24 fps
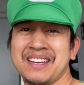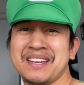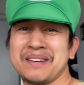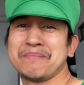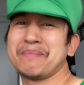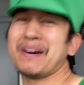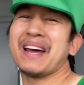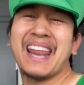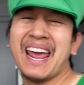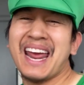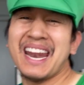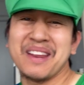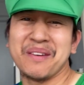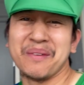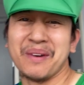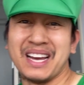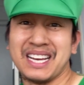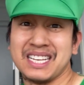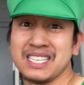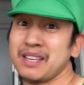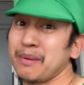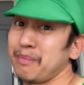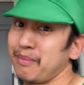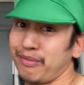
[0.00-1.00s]
But
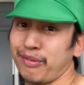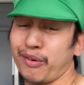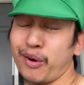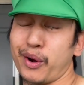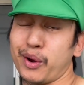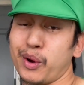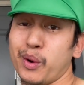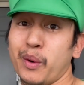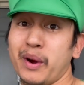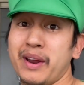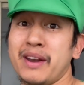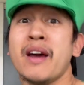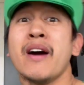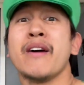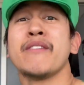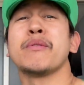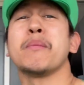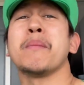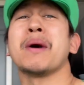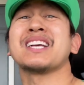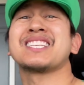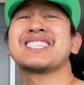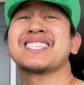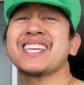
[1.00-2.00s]
anyways, before I go in for
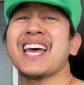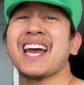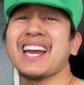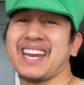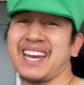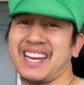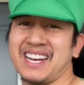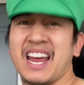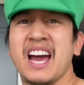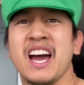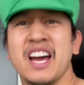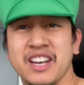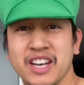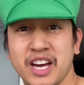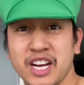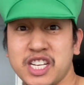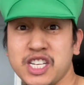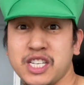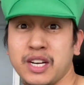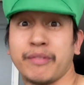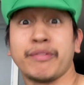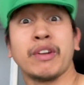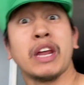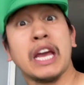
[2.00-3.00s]
my second night
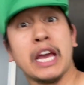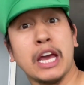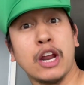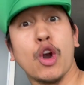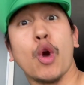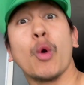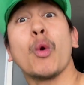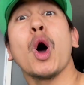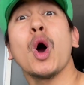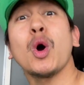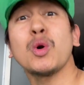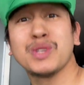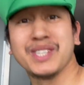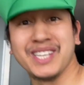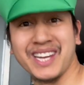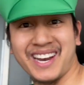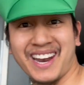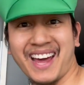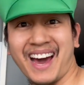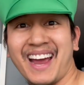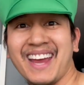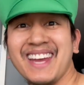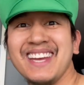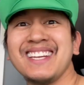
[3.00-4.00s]
shift in a row
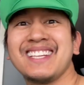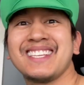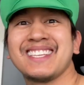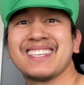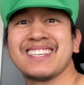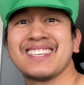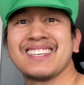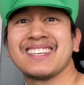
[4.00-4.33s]
tonight,